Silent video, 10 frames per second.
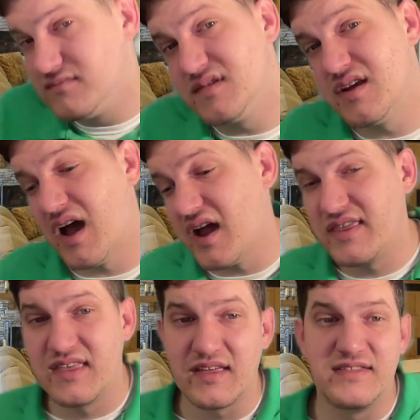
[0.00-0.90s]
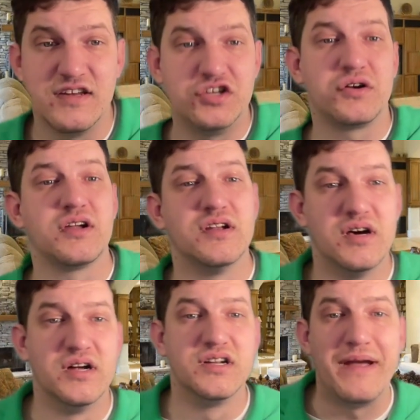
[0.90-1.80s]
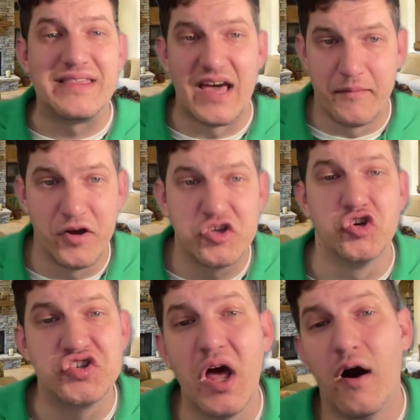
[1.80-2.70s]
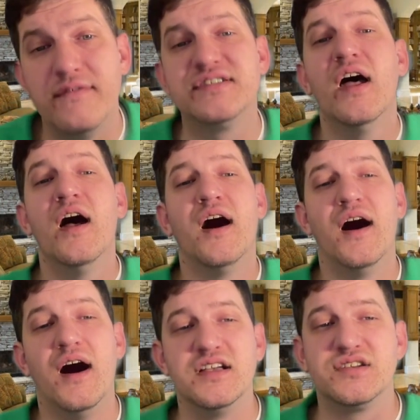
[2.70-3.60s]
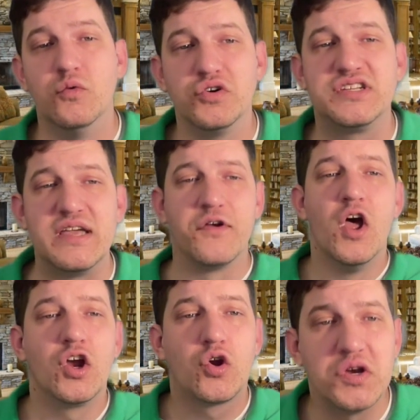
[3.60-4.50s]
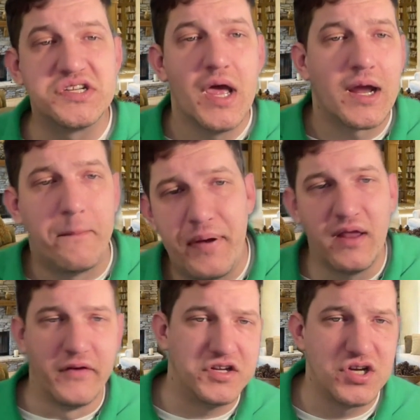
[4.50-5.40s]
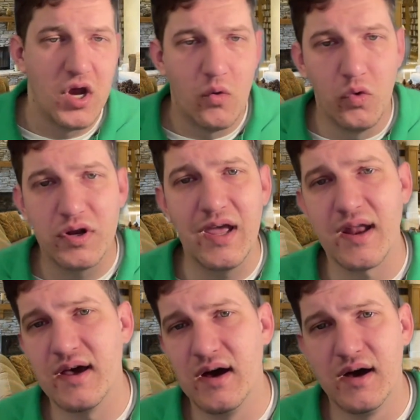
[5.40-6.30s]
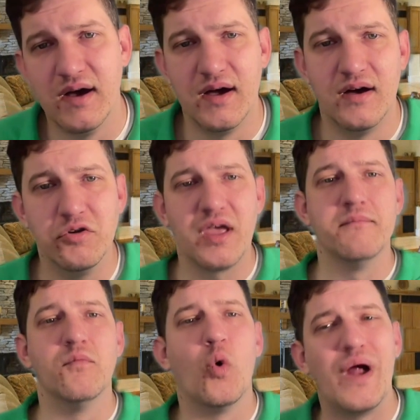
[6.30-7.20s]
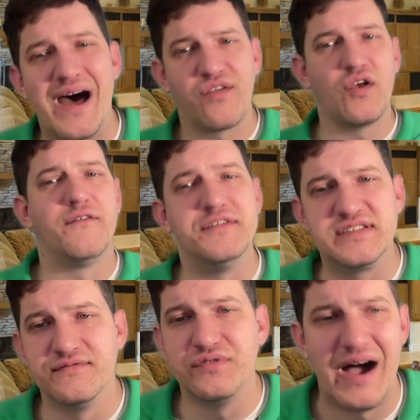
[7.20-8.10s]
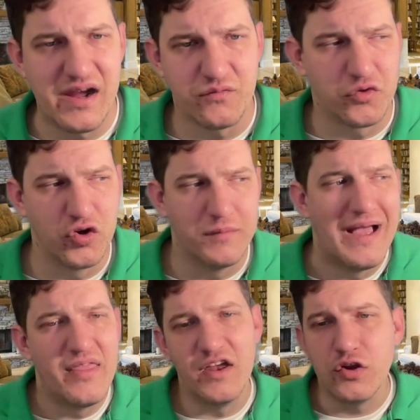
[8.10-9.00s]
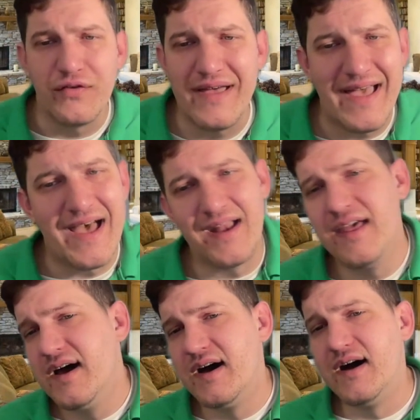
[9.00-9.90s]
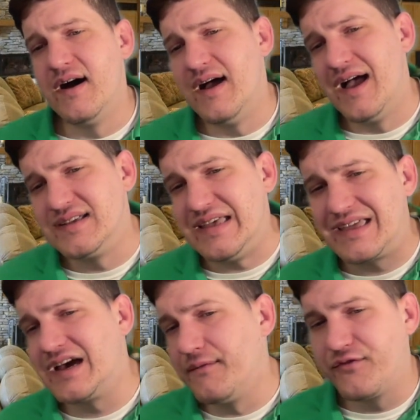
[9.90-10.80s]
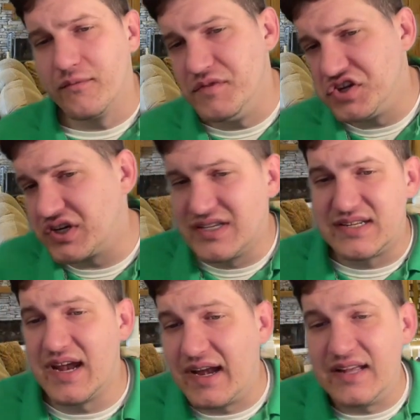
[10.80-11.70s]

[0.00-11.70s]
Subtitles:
I think that you can debate that amongst yourselves. So we'll see if Chris Kapilovic will get more out of the offensive line room than you've had as he comes from Michigan State. He